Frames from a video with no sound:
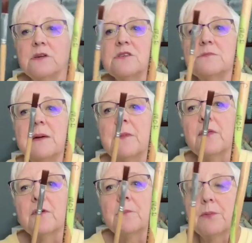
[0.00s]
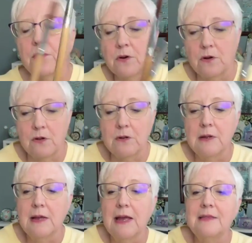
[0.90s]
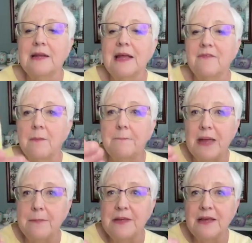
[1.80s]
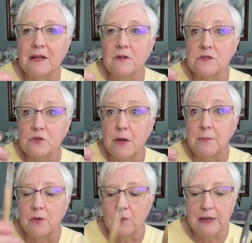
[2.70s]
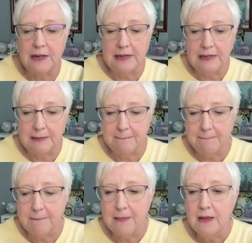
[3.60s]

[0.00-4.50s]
Here's my mother of pearl. And then I have a baby yellow, so I put one on it.